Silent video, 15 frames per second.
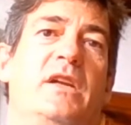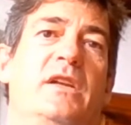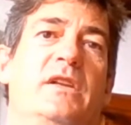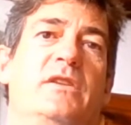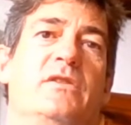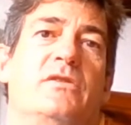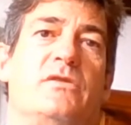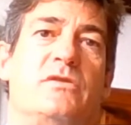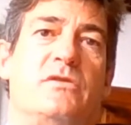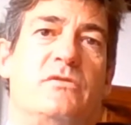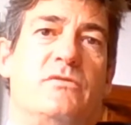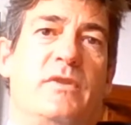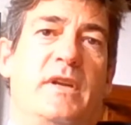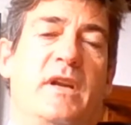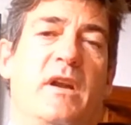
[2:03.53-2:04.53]

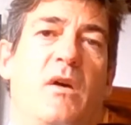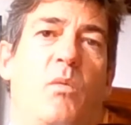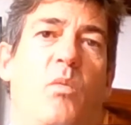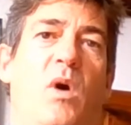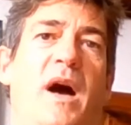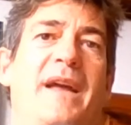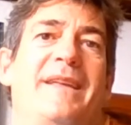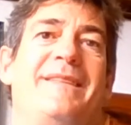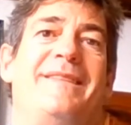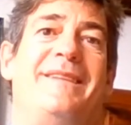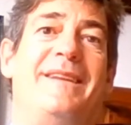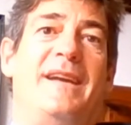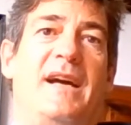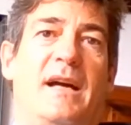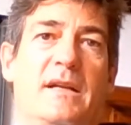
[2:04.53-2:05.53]
industry. Why 300?
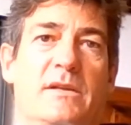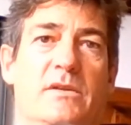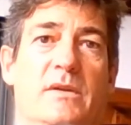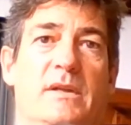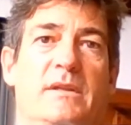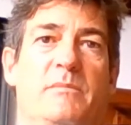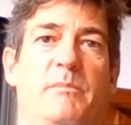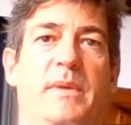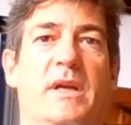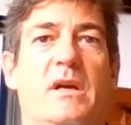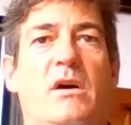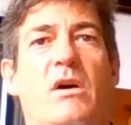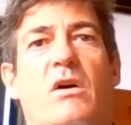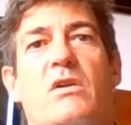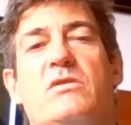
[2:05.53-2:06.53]

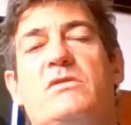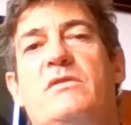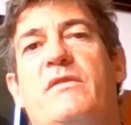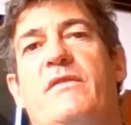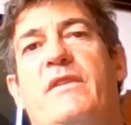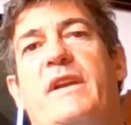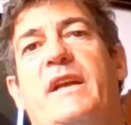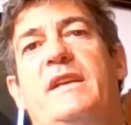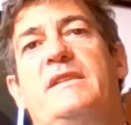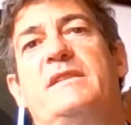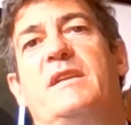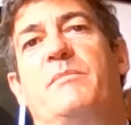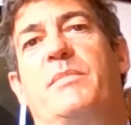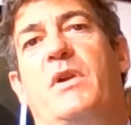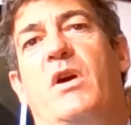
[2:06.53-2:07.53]
Because there is
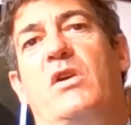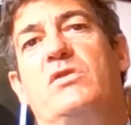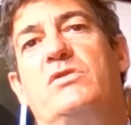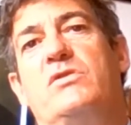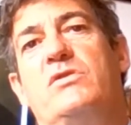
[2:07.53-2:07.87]
approx